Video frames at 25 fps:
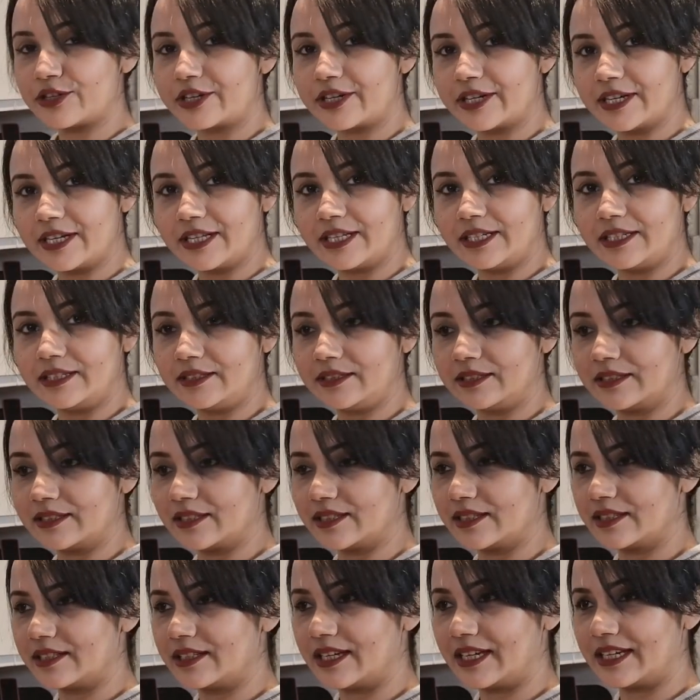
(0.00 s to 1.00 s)
shell
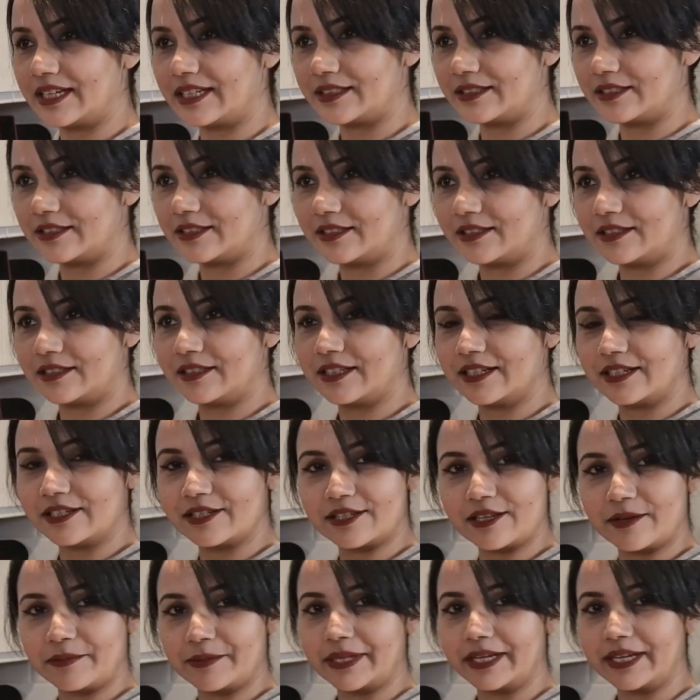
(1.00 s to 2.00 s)
and there's
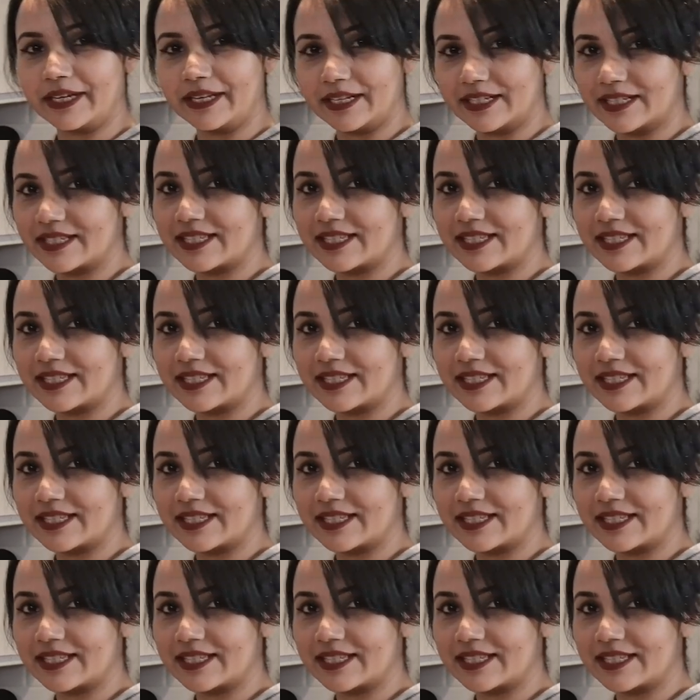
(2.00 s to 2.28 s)
something in it.